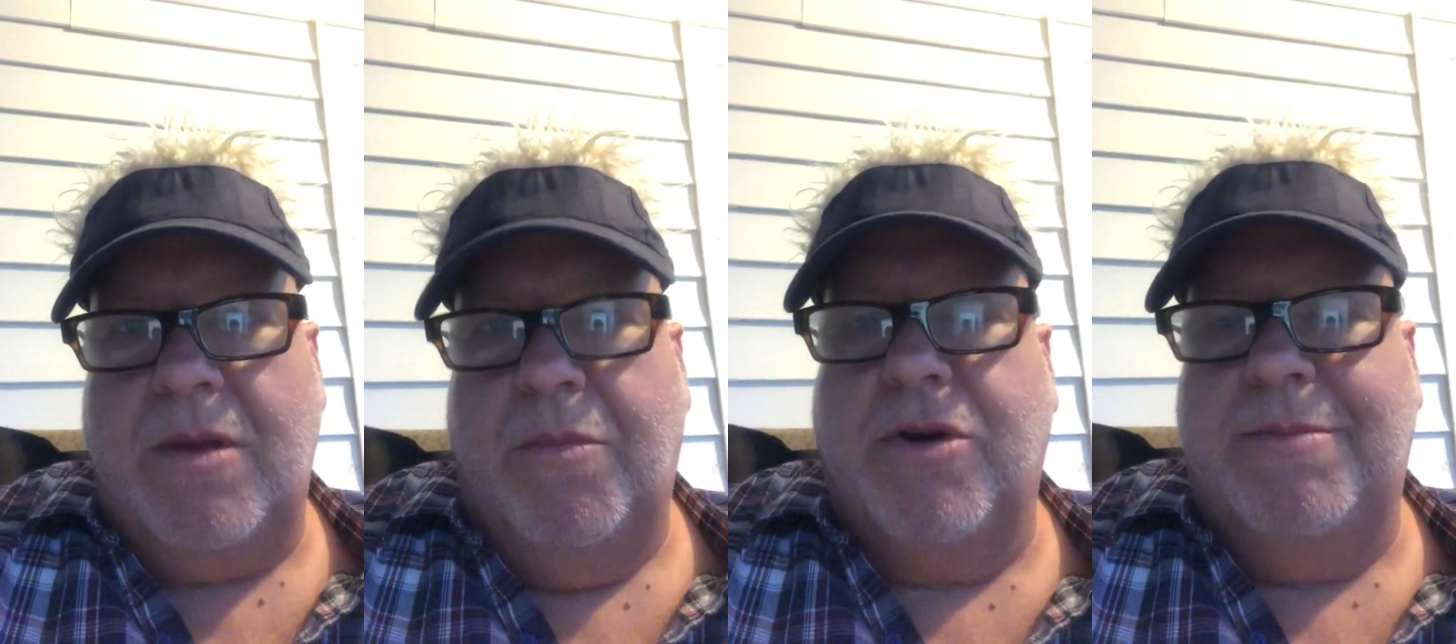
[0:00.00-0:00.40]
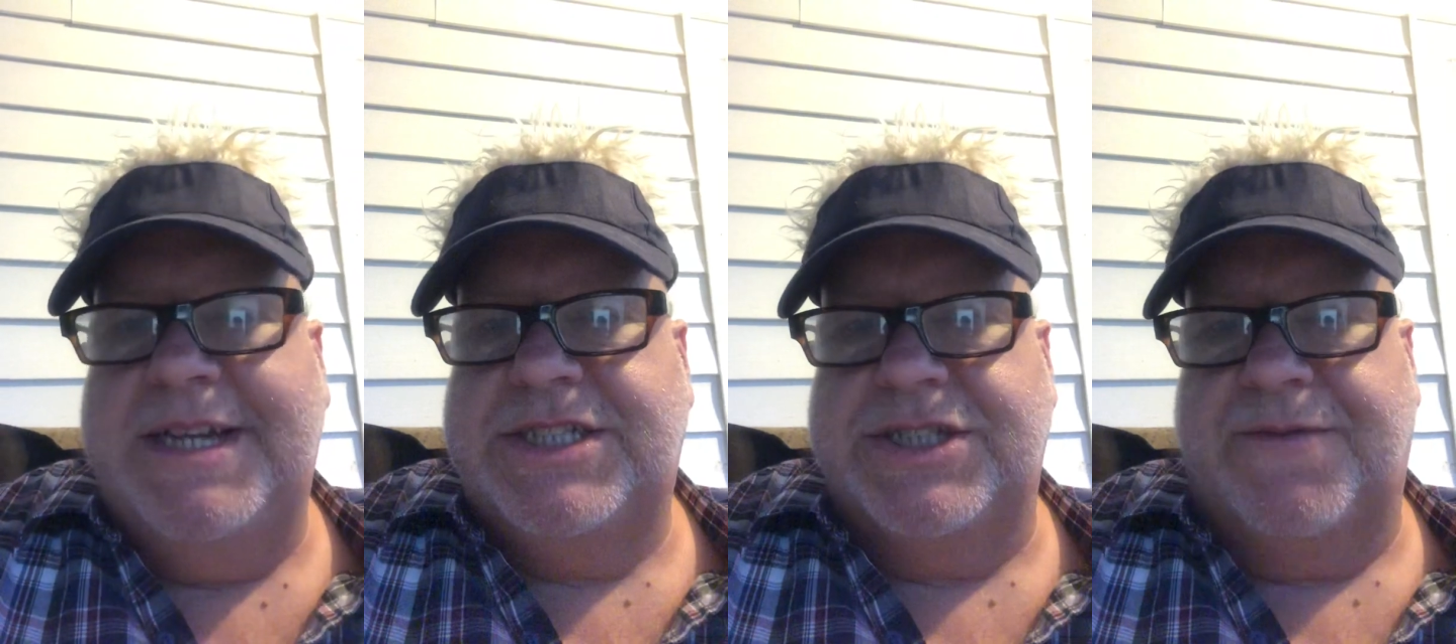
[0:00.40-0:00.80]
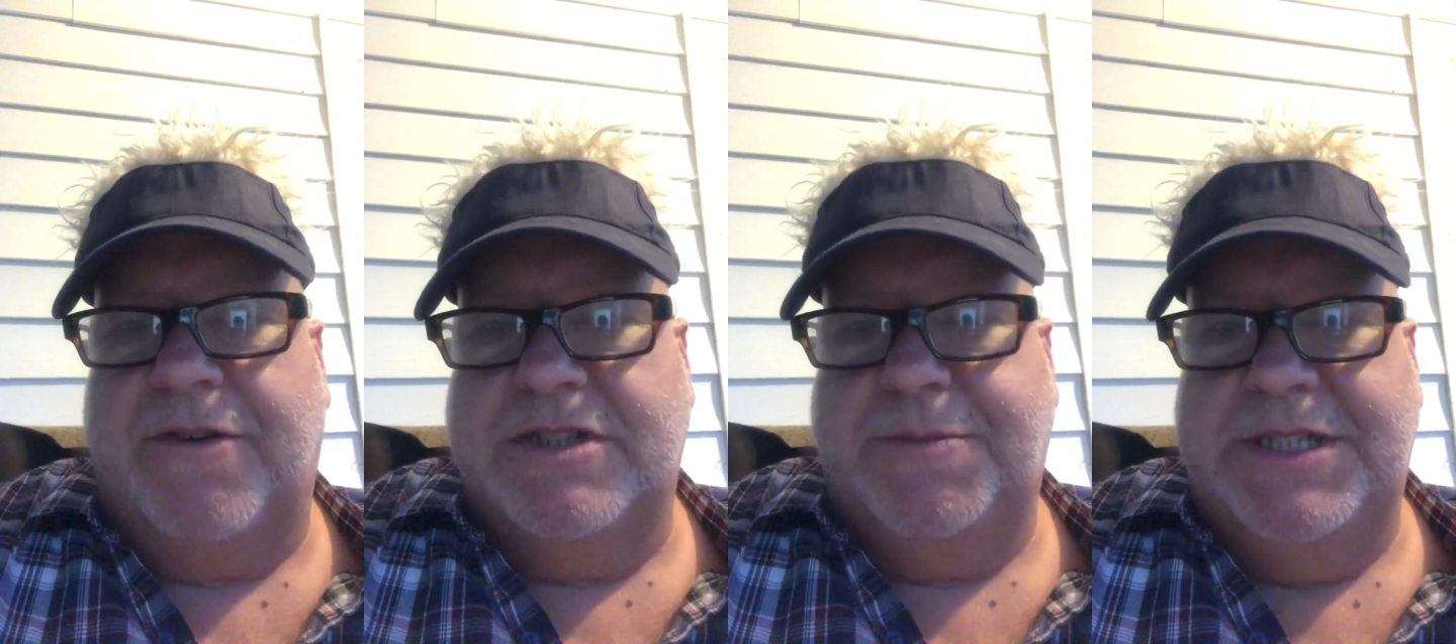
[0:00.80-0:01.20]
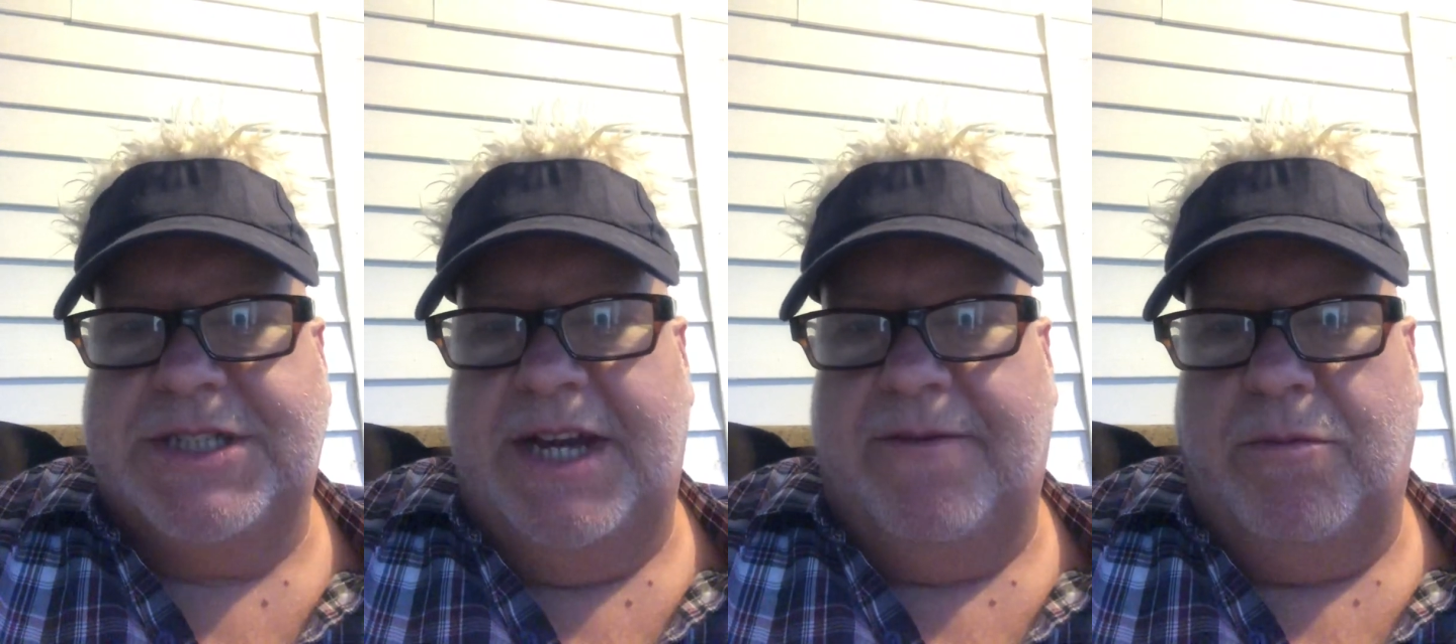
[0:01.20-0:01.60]
Myrtle Beach is the first
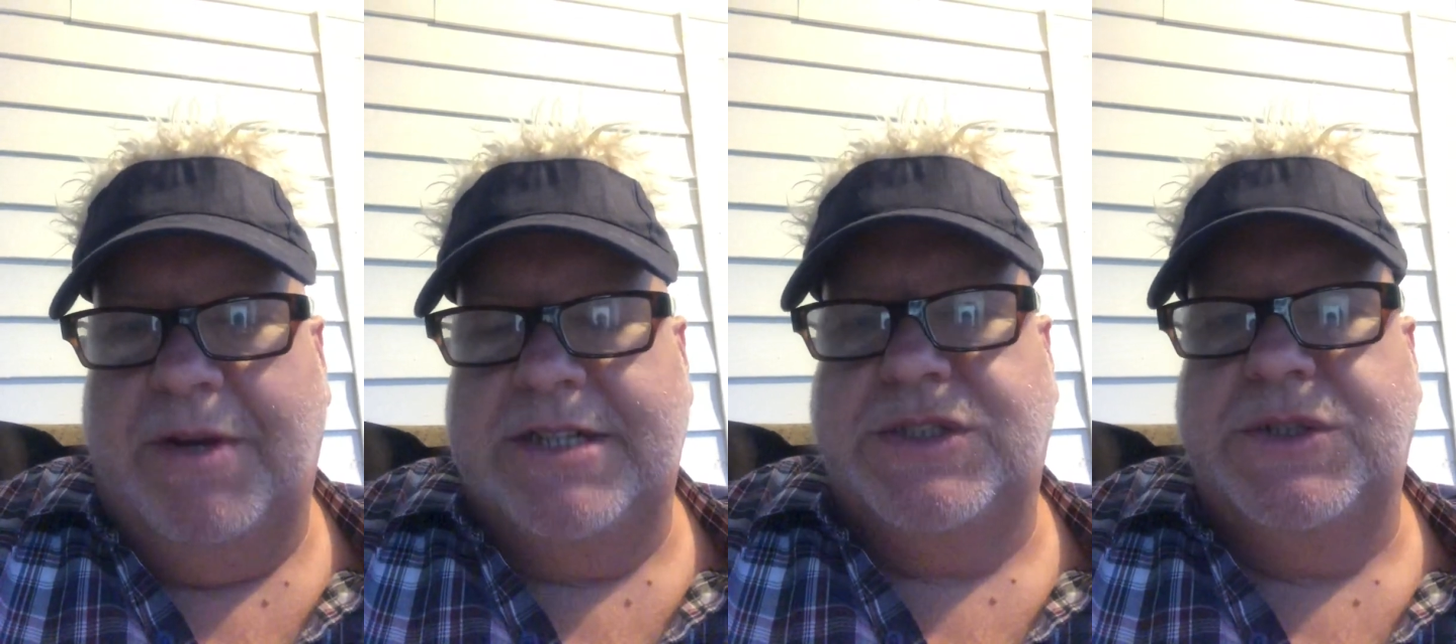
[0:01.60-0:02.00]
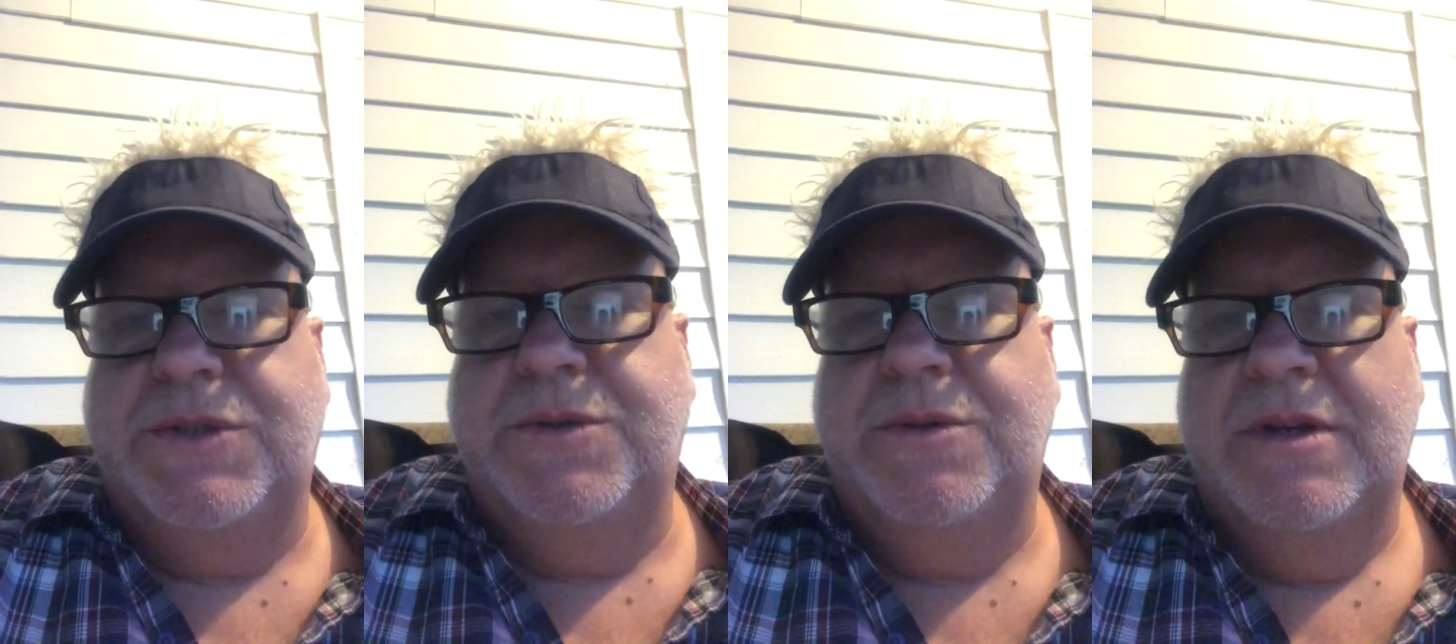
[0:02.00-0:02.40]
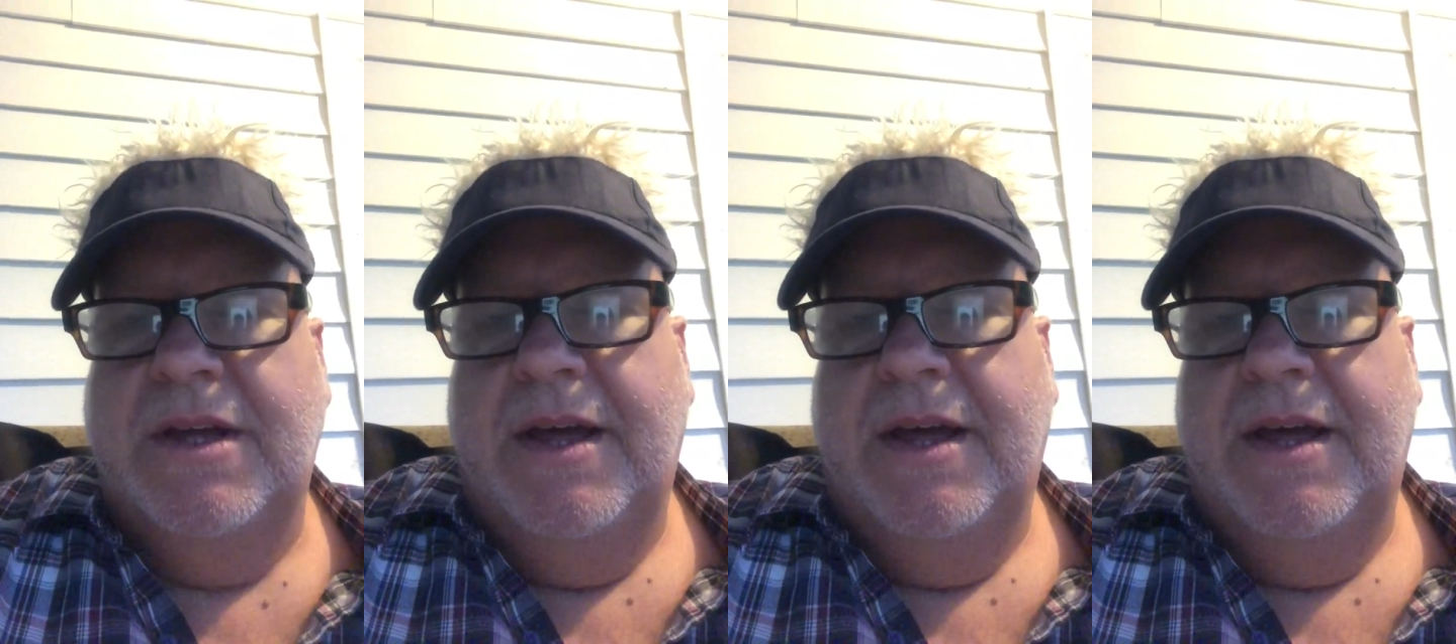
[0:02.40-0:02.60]
beach I ever went to.